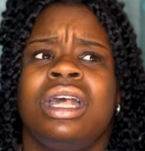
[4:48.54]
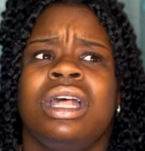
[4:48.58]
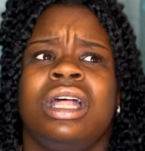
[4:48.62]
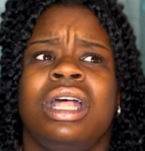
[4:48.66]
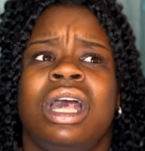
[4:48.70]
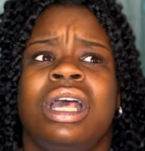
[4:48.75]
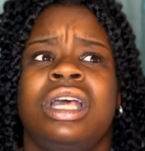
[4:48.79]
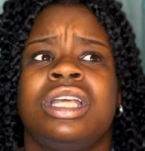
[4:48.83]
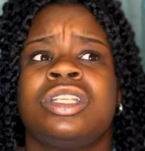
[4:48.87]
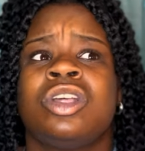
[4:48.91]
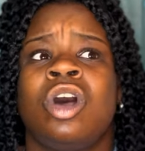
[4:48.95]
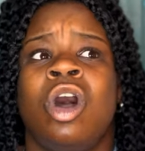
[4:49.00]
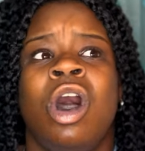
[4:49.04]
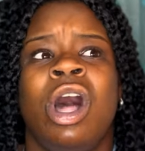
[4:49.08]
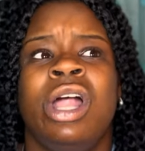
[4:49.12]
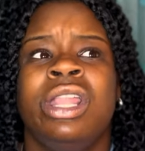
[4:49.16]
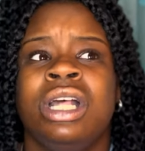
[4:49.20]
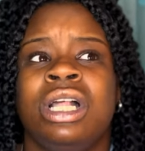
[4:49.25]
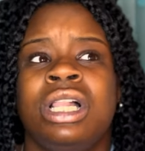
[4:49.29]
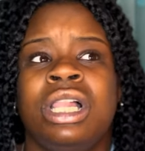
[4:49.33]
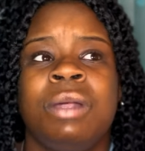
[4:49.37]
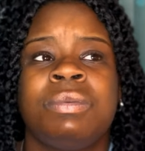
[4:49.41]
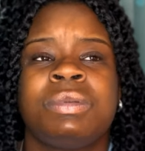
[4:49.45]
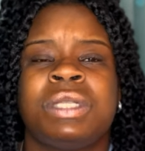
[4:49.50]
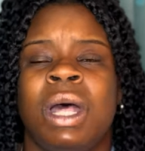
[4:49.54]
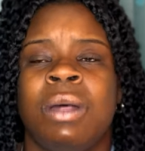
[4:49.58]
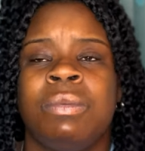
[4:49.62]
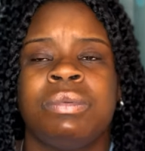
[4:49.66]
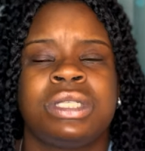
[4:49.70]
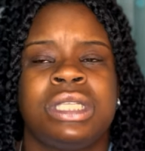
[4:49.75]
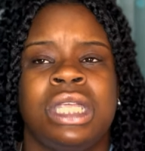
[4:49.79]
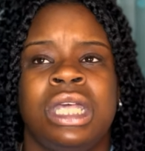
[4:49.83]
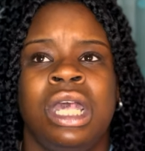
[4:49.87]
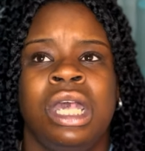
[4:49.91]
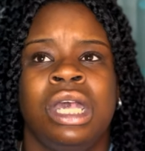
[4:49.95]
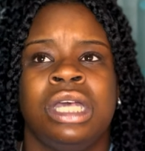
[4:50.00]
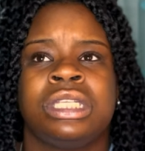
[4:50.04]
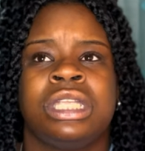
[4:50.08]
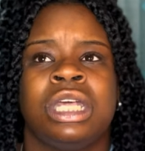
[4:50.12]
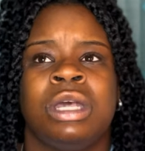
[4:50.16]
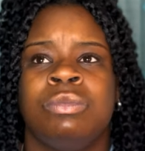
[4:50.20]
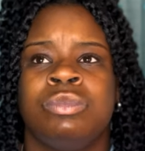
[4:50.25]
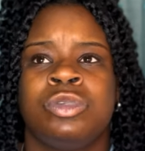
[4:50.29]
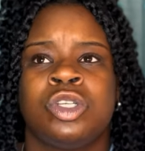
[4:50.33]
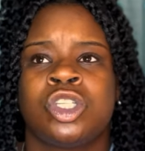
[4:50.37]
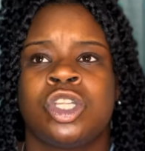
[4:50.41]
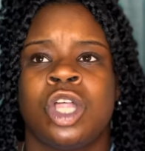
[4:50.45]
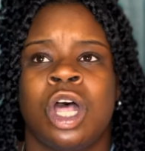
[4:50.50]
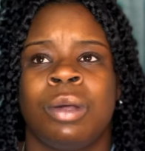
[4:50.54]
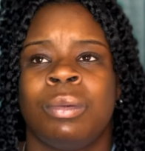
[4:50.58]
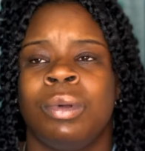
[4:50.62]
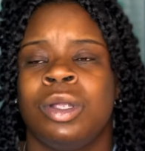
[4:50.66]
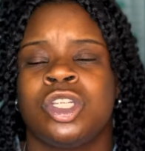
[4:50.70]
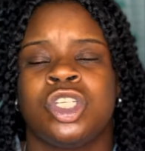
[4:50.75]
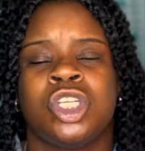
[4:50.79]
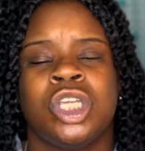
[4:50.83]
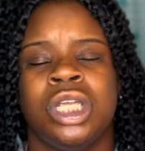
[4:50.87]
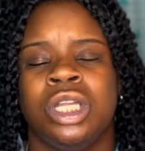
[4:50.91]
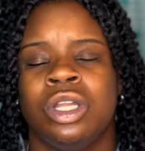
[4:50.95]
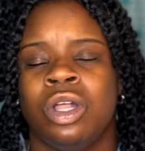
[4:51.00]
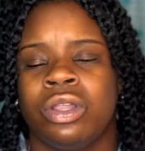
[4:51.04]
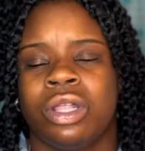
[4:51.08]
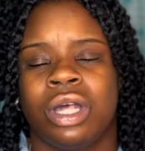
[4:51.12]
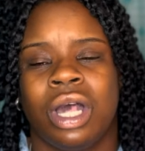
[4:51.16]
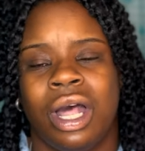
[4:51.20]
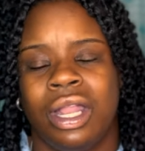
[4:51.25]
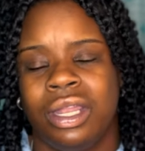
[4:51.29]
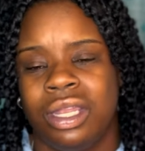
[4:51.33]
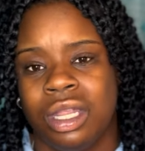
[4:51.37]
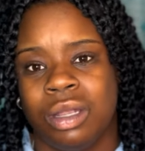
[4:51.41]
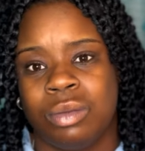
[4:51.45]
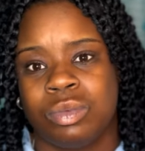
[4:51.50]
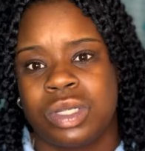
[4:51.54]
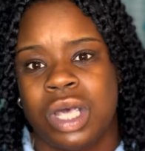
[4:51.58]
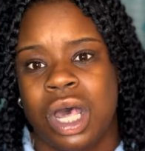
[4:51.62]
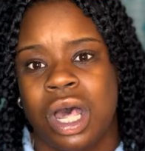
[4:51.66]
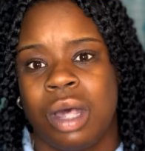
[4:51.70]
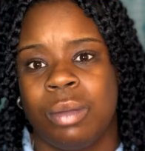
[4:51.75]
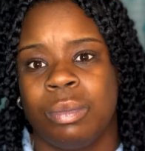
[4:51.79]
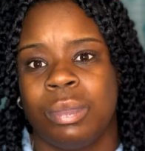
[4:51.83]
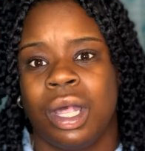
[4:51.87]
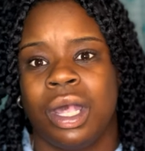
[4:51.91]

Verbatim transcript: because all the clips I'm seeing is him just talking about cheating all the goddamn time.